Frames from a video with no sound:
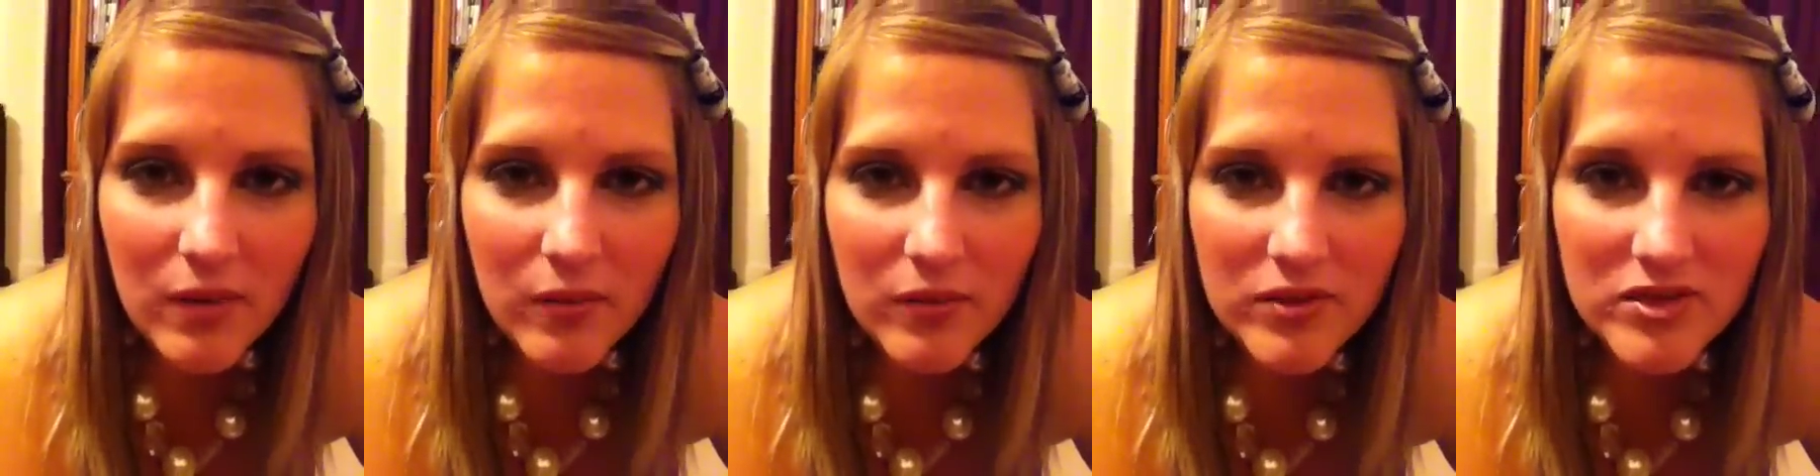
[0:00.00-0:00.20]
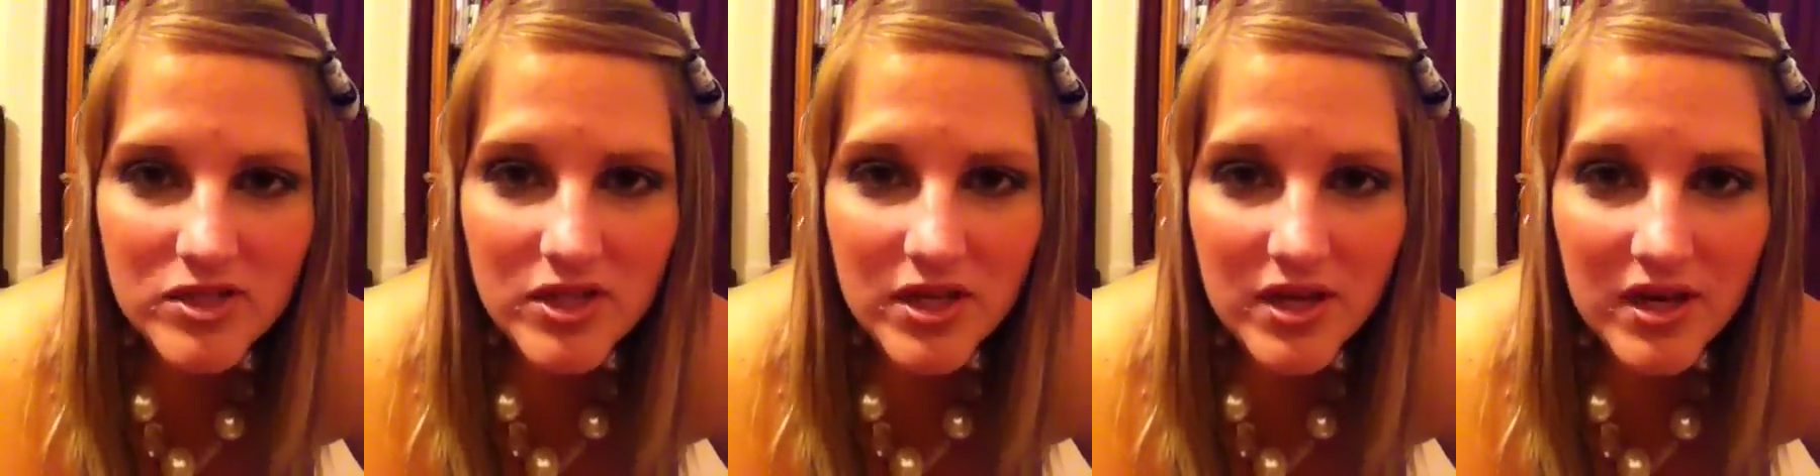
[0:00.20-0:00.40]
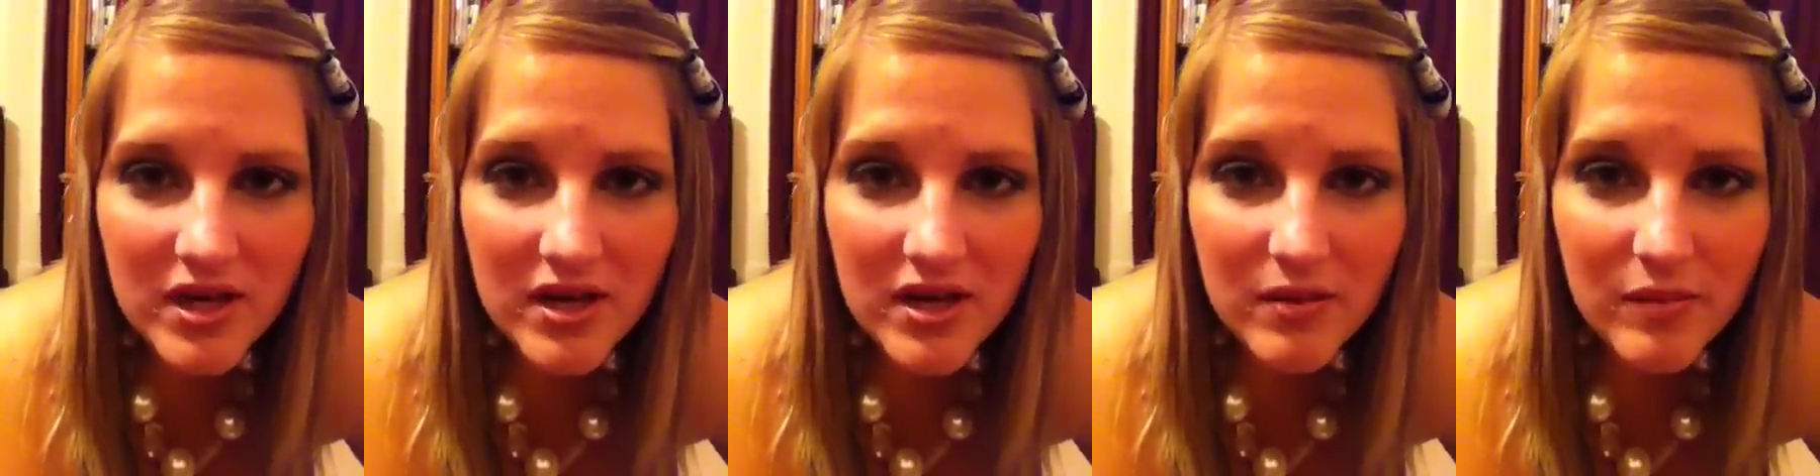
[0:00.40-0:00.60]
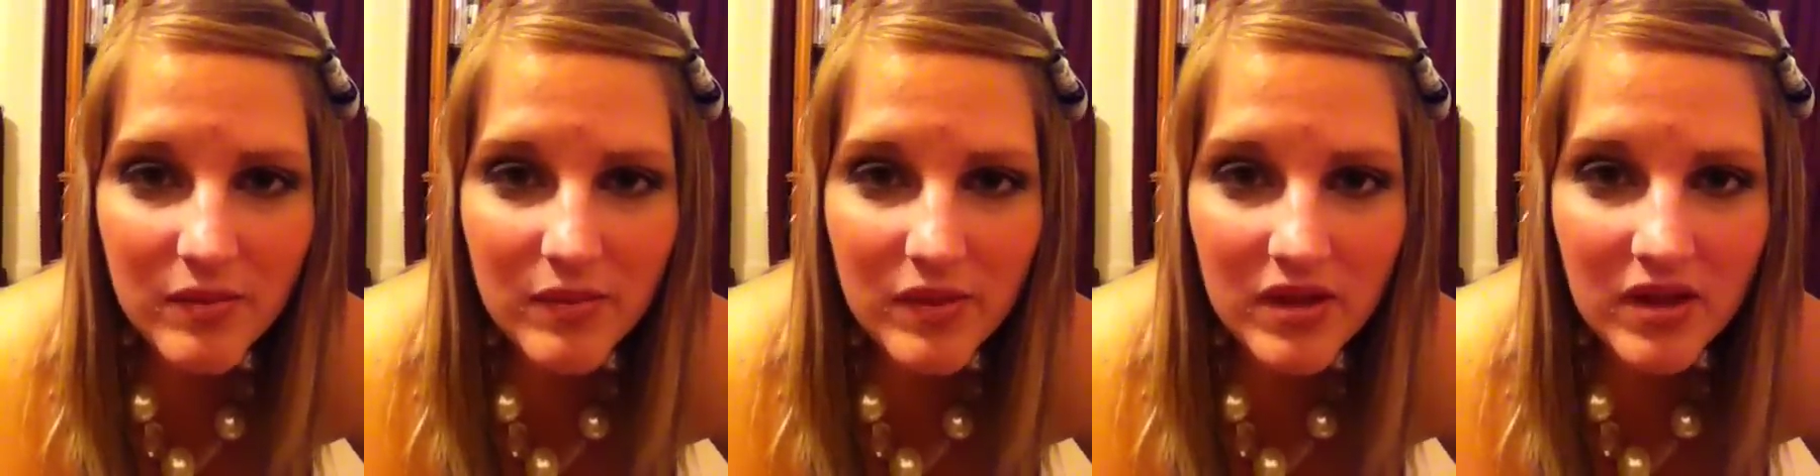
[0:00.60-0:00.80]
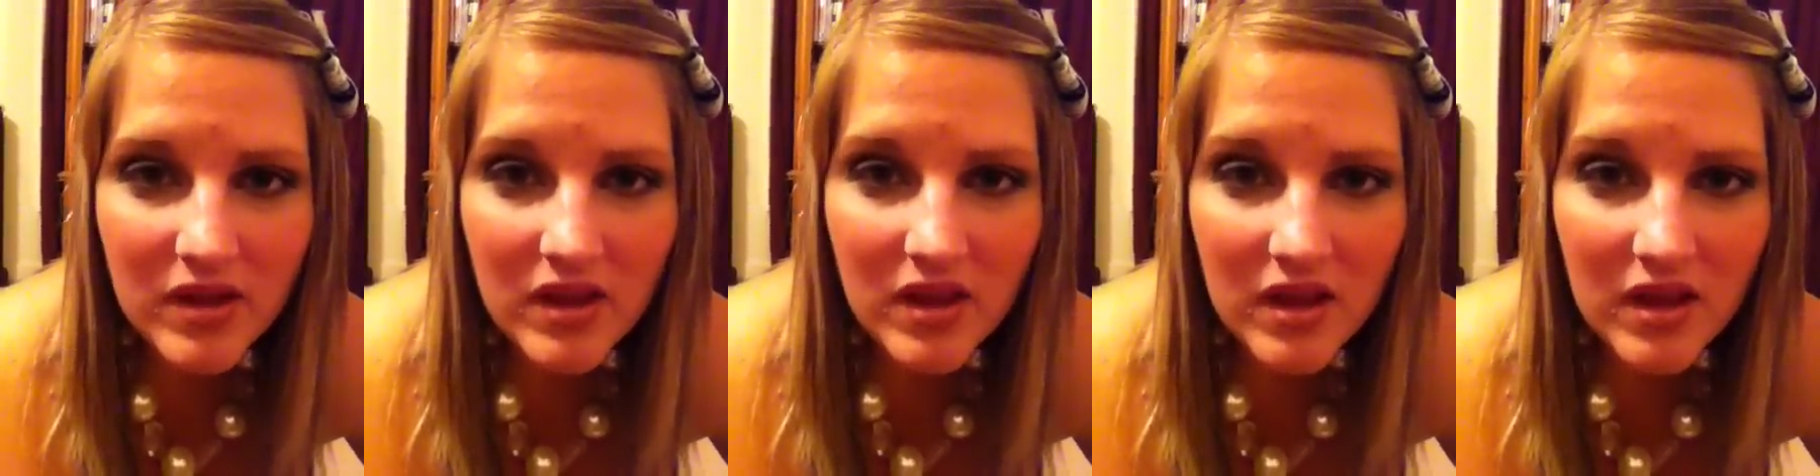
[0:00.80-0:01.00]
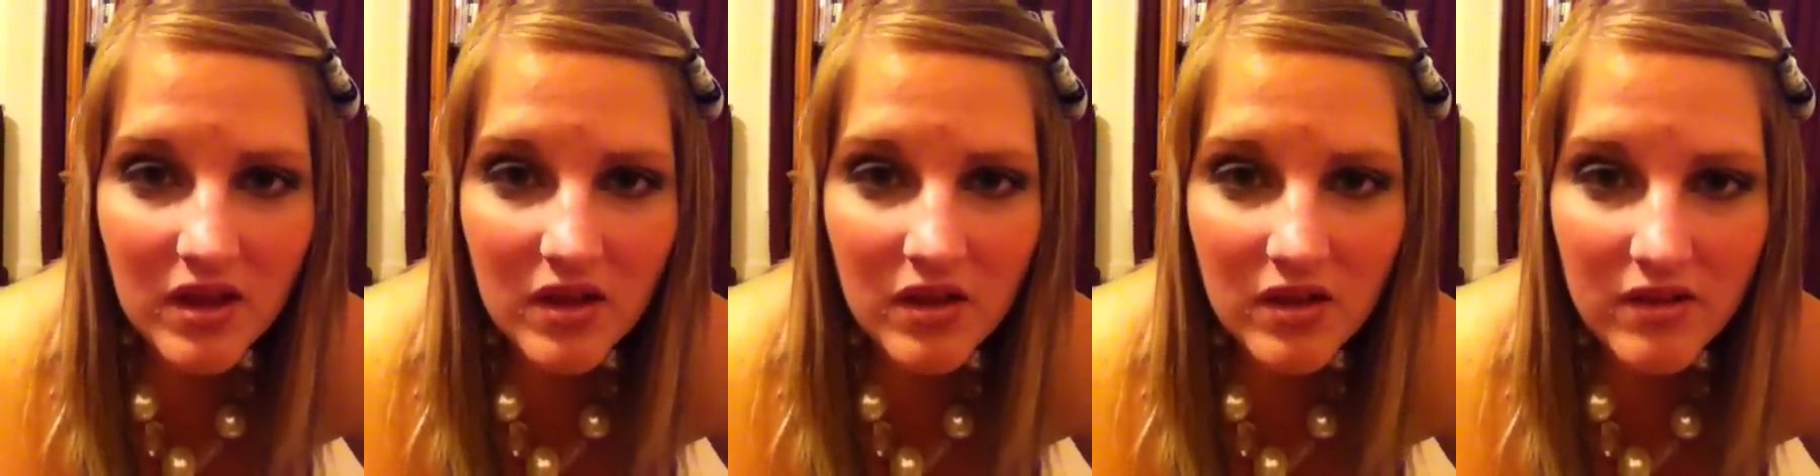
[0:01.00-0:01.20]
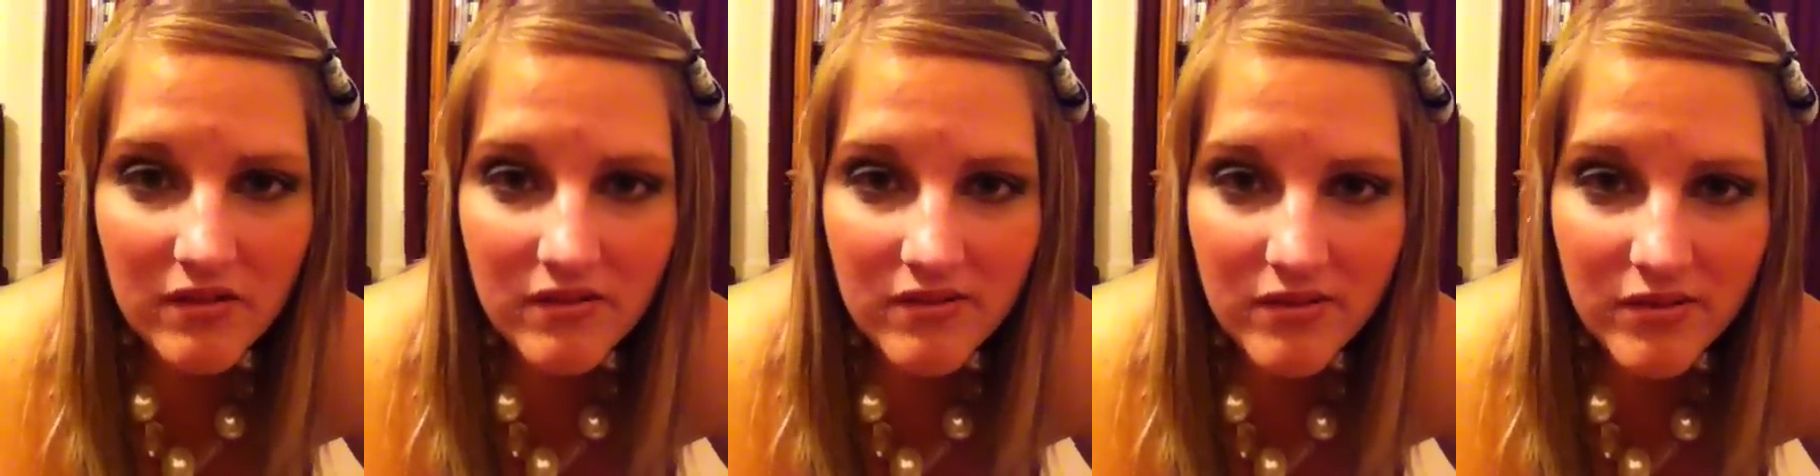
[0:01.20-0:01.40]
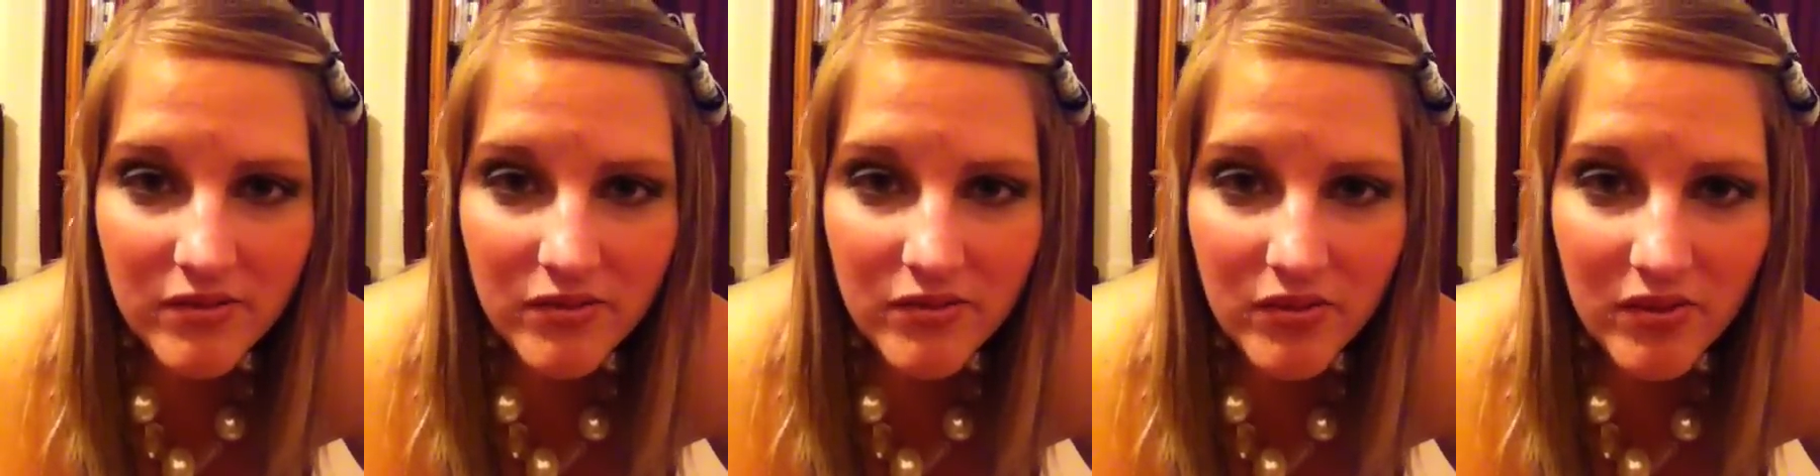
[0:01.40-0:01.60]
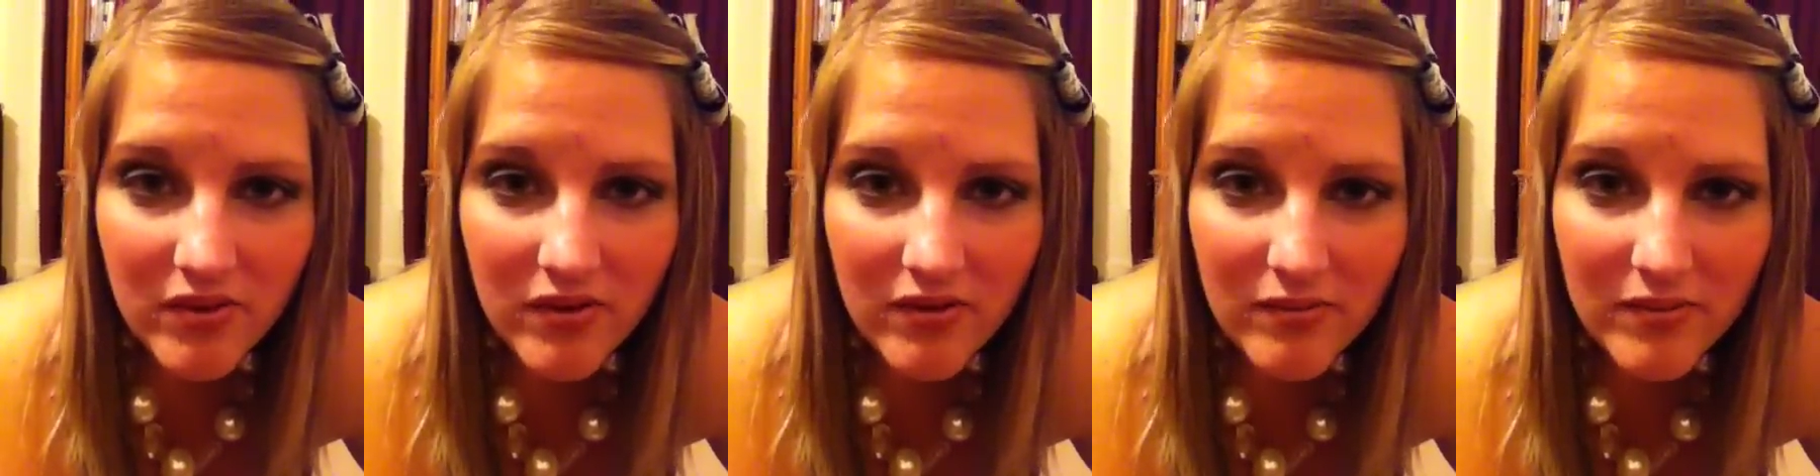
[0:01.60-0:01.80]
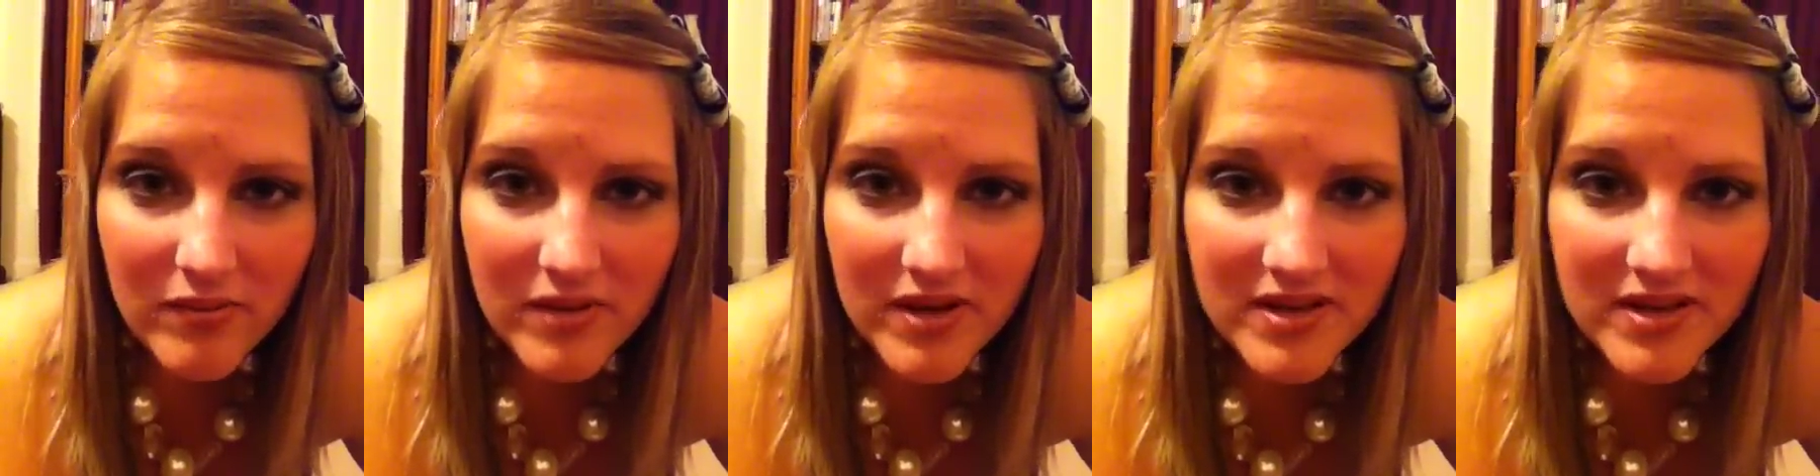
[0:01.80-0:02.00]
which ended up being like 11 or
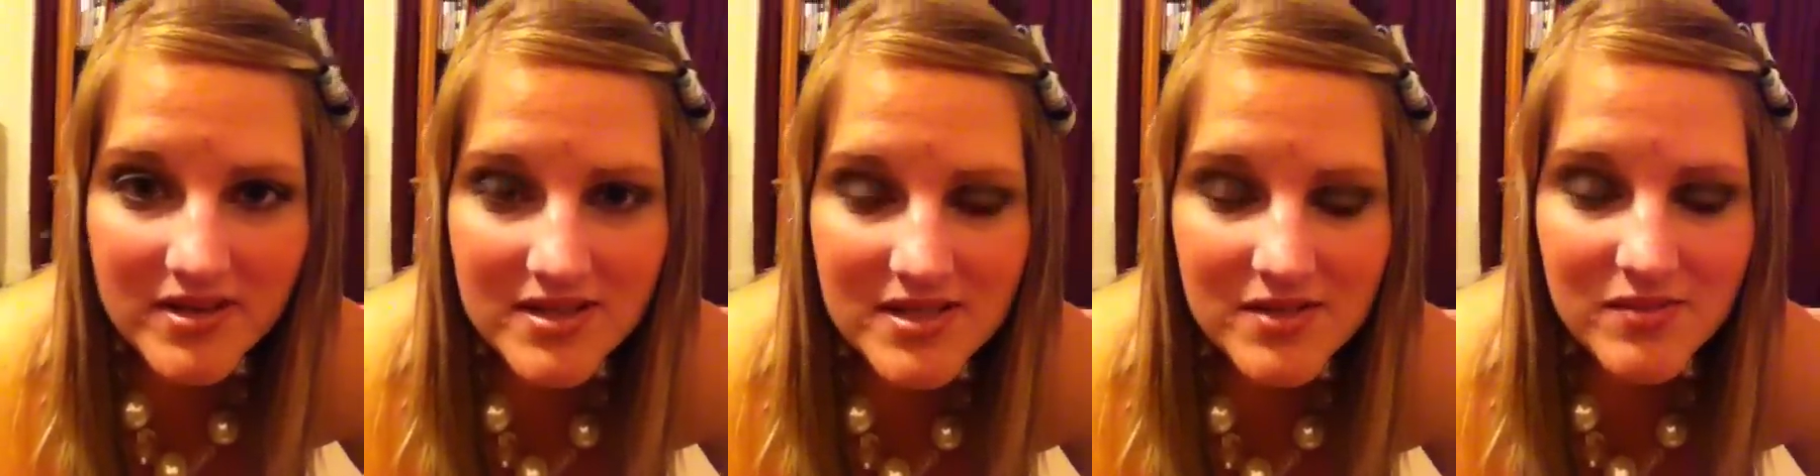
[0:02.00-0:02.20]
12 minutes.